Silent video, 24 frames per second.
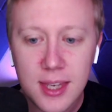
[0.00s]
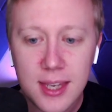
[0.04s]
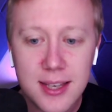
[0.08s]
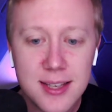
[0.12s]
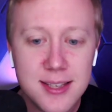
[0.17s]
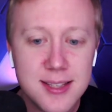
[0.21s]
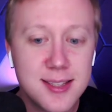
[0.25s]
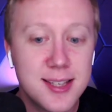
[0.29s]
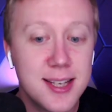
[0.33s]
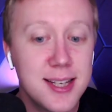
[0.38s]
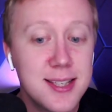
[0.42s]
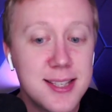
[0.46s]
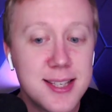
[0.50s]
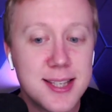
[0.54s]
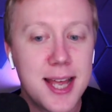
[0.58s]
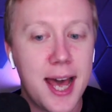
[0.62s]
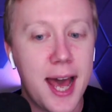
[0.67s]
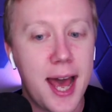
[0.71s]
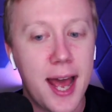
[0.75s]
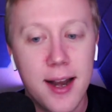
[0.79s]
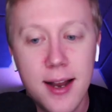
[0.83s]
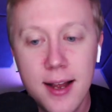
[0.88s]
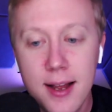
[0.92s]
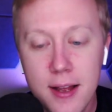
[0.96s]
Since
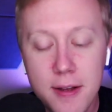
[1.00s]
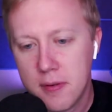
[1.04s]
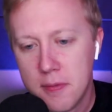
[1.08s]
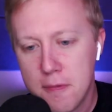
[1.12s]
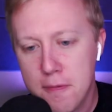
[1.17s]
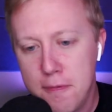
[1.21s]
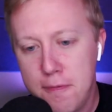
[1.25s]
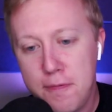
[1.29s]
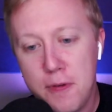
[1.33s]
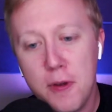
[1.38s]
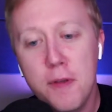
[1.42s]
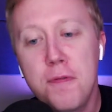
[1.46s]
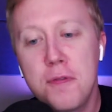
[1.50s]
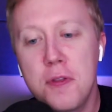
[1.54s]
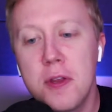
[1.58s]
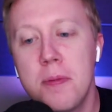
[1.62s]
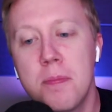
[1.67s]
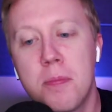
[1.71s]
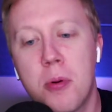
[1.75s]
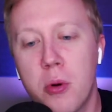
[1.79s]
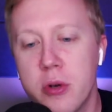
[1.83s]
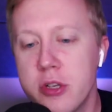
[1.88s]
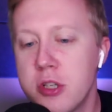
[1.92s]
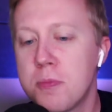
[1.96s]
that, fifth in
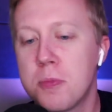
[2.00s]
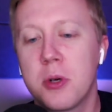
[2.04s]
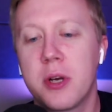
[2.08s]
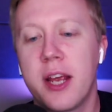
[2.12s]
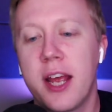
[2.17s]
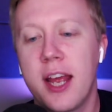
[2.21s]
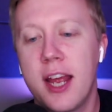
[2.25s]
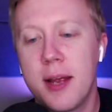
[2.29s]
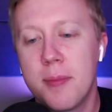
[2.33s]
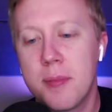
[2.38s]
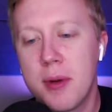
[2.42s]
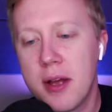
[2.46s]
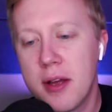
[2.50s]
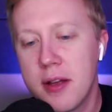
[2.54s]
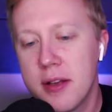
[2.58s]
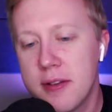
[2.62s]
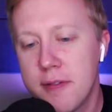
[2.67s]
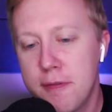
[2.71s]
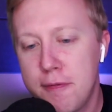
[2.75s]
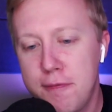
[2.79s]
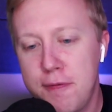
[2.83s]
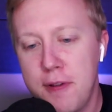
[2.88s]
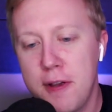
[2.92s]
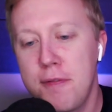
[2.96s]
points per game,
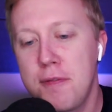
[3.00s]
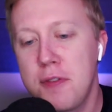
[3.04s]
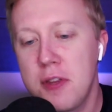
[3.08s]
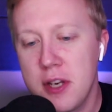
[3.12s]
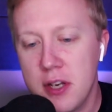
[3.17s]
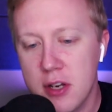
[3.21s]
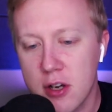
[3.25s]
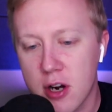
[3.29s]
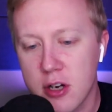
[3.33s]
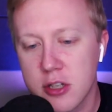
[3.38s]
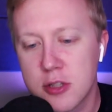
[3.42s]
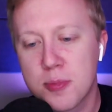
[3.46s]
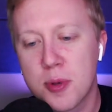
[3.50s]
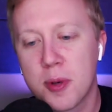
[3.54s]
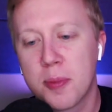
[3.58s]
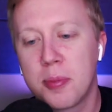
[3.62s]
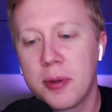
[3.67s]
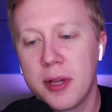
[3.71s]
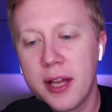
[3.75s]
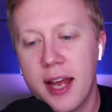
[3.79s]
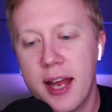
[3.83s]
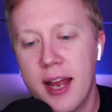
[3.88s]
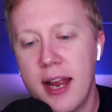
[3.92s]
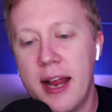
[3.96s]
fifth in yards per
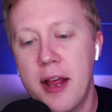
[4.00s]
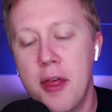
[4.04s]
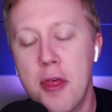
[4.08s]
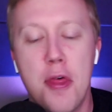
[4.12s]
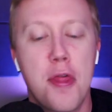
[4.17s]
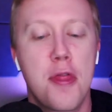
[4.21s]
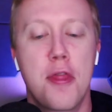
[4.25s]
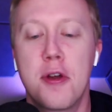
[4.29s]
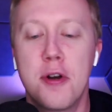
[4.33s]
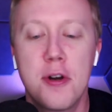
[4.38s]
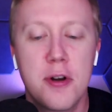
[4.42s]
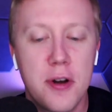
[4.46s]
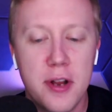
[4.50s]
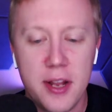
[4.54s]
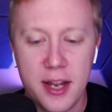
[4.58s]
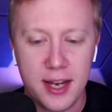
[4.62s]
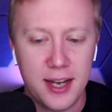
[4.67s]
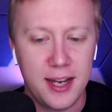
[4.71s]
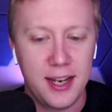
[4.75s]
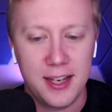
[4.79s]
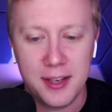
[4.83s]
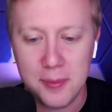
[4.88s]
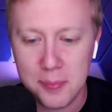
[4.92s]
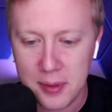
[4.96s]
play, third in
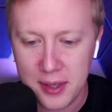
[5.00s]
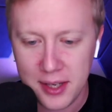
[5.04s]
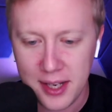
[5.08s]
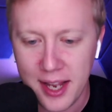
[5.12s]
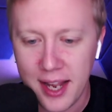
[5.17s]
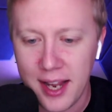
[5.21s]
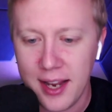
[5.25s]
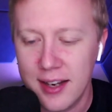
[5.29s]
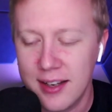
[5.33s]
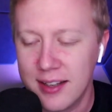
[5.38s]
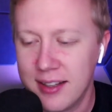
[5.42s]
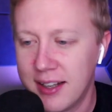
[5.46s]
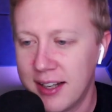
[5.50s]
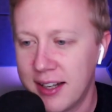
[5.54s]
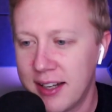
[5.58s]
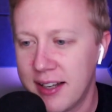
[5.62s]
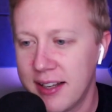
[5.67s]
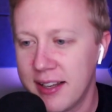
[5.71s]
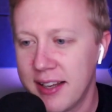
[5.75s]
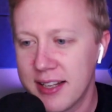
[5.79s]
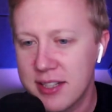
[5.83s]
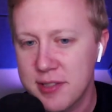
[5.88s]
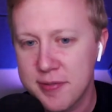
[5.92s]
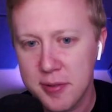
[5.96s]
EPA. Uh,
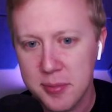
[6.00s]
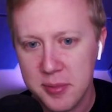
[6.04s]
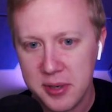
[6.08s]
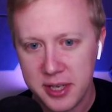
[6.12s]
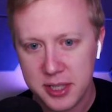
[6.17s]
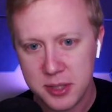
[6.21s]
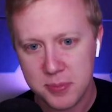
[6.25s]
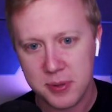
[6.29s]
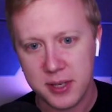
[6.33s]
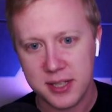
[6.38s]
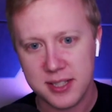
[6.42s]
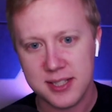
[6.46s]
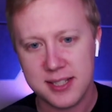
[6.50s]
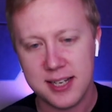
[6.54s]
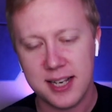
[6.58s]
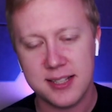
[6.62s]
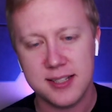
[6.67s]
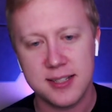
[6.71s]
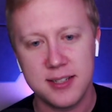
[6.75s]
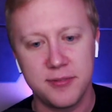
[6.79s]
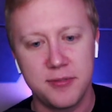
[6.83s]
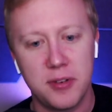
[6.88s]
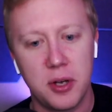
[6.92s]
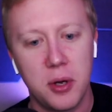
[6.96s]
that's from ESPN Stats
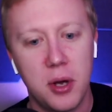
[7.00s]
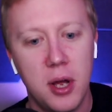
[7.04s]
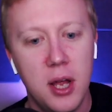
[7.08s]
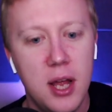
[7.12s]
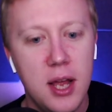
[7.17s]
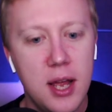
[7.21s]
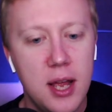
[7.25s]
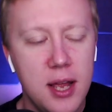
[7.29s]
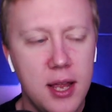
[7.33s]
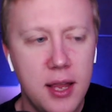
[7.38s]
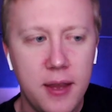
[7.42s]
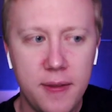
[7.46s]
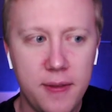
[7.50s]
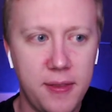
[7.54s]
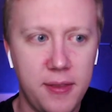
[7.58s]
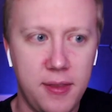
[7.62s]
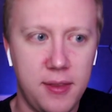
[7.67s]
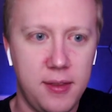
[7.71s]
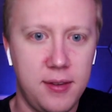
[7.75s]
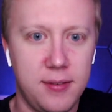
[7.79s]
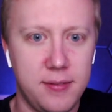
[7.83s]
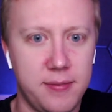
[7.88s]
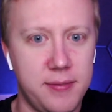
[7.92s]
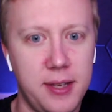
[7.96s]
and Info.
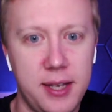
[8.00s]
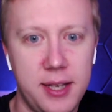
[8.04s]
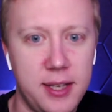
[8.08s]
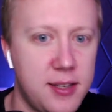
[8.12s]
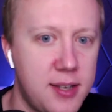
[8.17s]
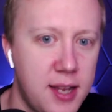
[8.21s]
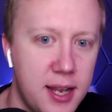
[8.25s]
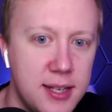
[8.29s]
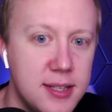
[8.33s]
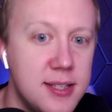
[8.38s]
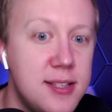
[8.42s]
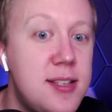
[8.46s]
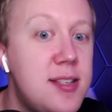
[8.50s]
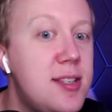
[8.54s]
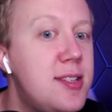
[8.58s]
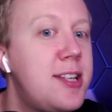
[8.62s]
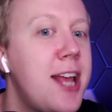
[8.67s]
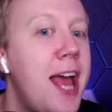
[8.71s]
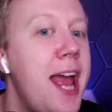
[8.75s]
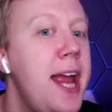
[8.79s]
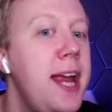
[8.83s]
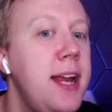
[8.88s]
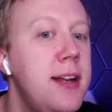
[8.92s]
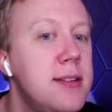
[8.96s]
Uh,
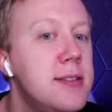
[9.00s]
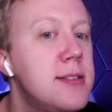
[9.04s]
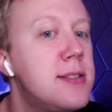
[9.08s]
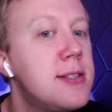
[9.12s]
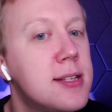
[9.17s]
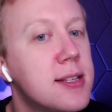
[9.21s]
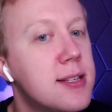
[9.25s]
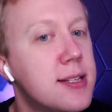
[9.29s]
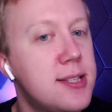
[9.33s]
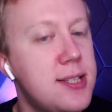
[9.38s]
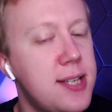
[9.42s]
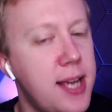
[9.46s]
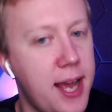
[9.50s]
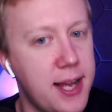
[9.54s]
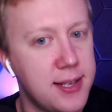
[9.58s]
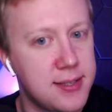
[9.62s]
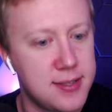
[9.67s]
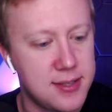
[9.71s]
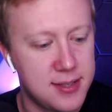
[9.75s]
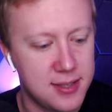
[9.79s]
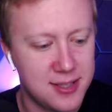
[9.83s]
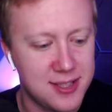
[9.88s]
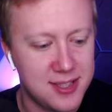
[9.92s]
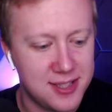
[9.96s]
insane
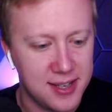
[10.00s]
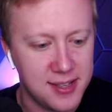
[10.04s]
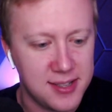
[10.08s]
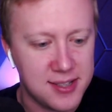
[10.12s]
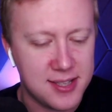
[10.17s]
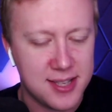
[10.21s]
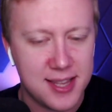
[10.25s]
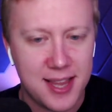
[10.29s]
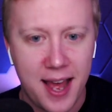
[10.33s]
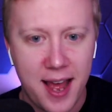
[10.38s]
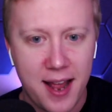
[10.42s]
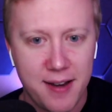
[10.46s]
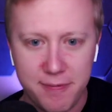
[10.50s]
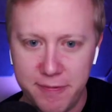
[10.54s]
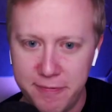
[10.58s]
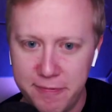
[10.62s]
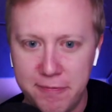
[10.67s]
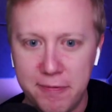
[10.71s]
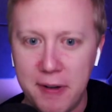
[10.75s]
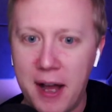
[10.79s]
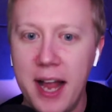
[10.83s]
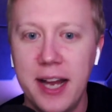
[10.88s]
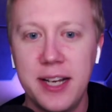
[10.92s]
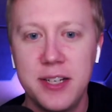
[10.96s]
success since that
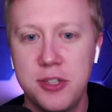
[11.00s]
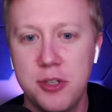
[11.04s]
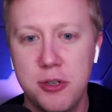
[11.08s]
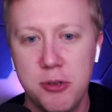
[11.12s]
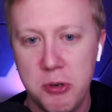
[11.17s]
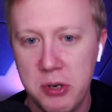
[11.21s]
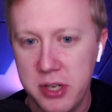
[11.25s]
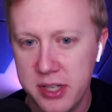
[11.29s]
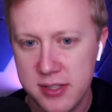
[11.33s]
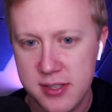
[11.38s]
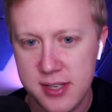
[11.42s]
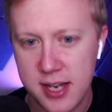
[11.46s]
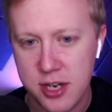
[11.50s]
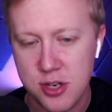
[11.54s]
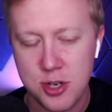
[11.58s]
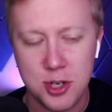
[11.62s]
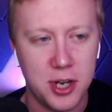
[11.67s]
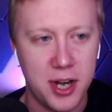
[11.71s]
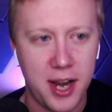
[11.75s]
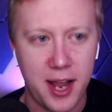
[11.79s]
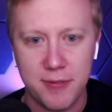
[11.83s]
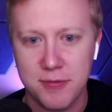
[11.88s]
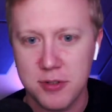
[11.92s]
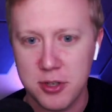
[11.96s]
fine tuning
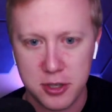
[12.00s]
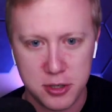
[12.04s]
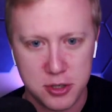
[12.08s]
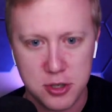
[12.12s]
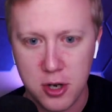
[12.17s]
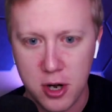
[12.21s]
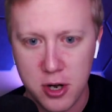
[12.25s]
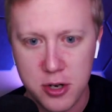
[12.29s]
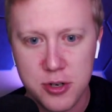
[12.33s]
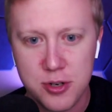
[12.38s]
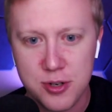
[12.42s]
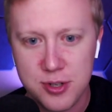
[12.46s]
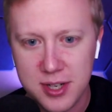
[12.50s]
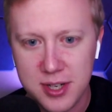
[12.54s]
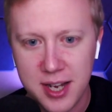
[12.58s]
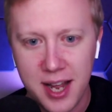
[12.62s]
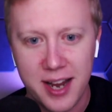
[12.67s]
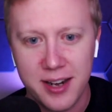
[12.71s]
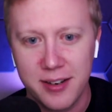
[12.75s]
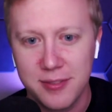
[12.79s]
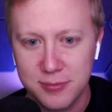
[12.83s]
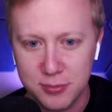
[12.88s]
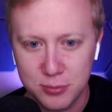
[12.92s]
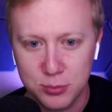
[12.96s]
session after the Chargers
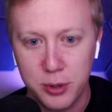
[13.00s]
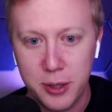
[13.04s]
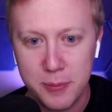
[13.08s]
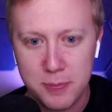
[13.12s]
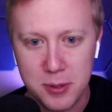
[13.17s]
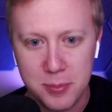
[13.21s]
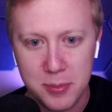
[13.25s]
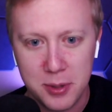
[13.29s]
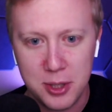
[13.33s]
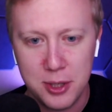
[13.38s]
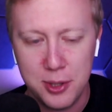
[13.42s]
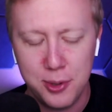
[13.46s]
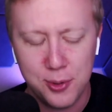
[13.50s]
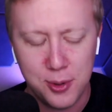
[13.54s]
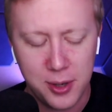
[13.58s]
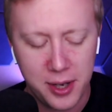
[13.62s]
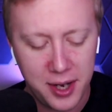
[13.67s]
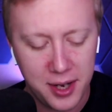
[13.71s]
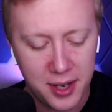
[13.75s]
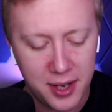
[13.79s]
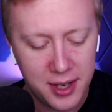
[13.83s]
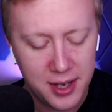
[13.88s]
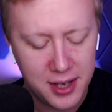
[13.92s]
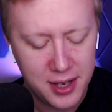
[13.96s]
kind of ripped him a new
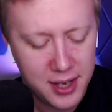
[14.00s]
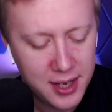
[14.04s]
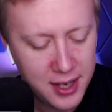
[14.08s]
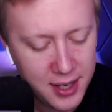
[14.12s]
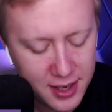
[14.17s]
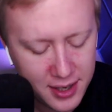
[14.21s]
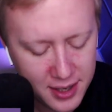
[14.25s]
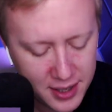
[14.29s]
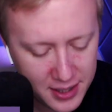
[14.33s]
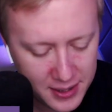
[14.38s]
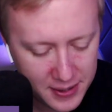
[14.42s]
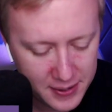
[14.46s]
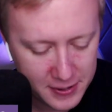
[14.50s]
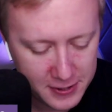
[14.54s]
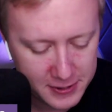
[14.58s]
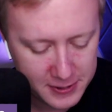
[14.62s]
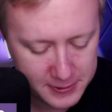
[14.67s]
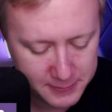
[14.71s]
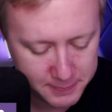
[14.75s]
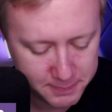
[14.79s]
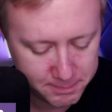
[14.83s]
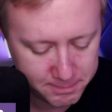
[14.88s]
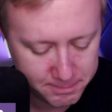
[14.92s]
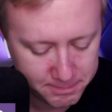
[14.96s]
one.
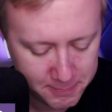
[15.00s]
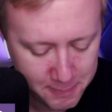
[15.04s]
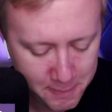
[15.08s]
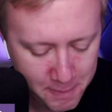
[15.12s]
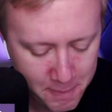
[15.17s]
Um,